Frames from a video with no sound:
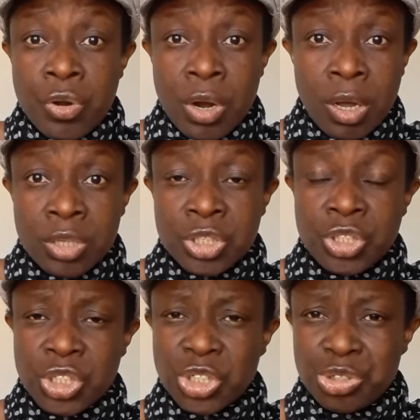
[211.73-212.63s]
a
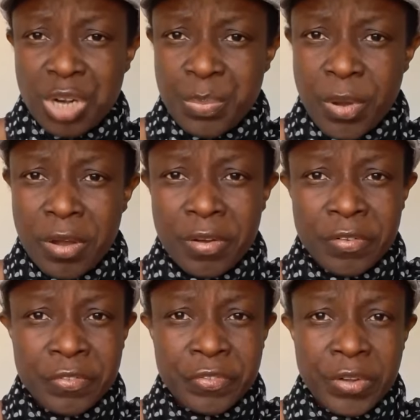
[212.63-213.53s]
strip
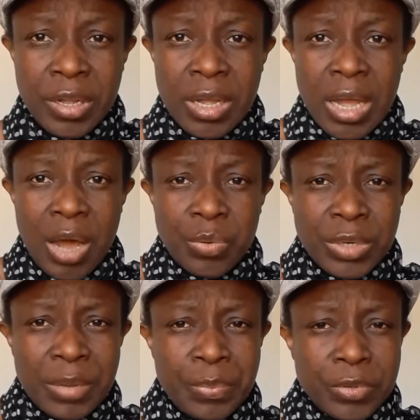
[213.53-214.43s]
of, how would
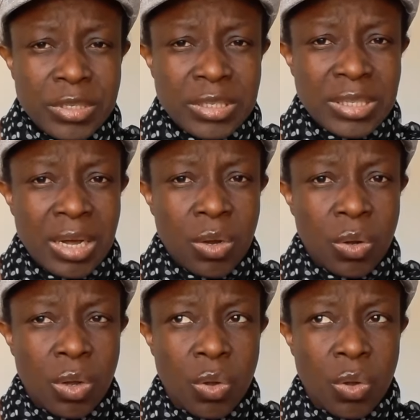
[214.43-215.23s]
I put it now?